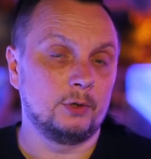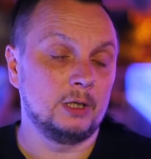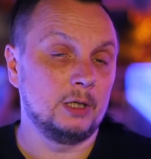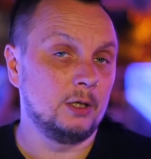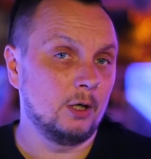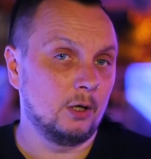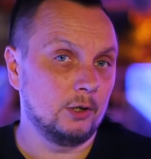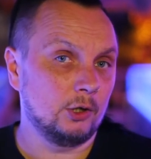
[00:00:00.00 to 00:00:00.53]

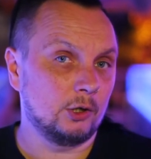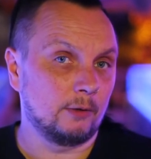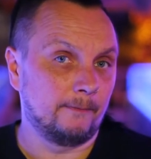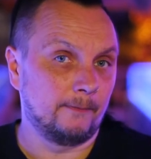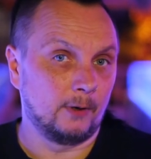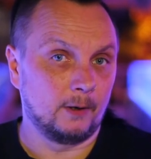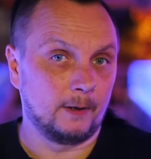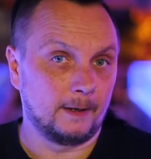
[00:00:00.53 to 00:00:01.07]

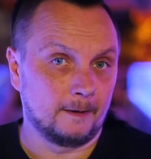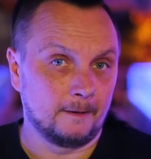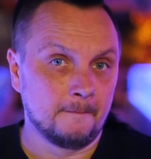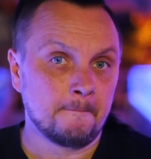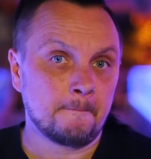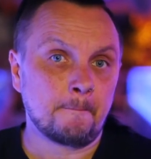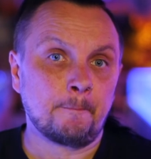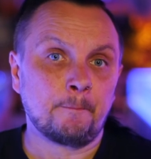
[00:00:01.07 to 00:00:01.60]
denitrifier,
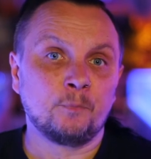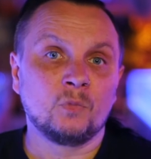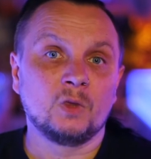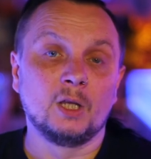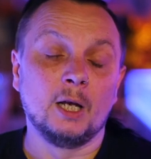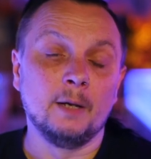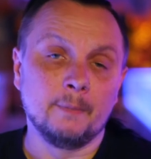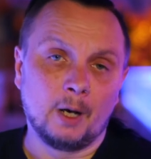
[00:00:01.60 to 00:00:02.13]

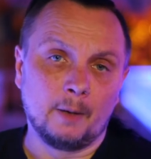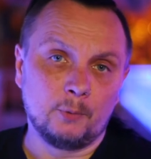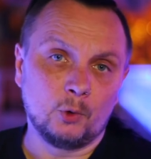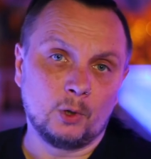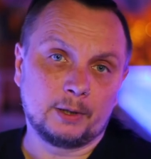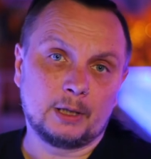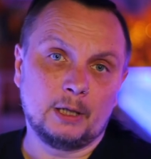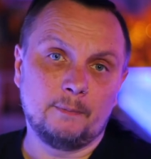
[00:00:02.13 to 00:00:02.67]
then it might be
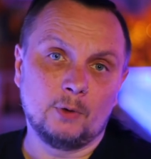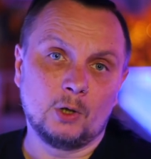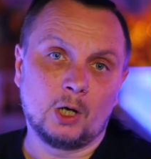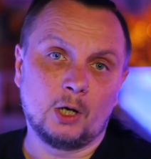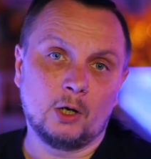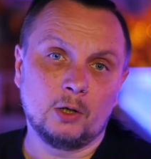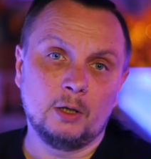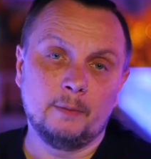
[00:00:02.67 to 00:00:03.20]
worth keeping an
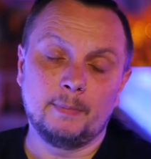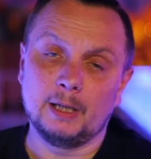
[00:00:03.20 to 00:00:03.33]
eye on.